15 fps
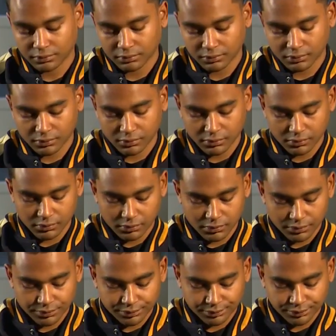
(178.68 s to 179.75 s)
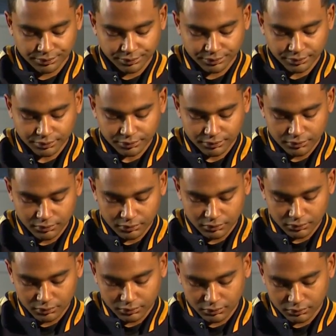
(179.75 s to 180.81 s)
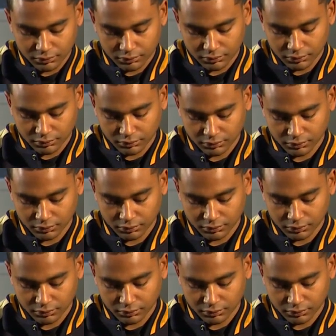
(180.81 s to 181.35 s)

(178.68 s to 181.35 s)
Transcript: No words are spoken by the person on screen.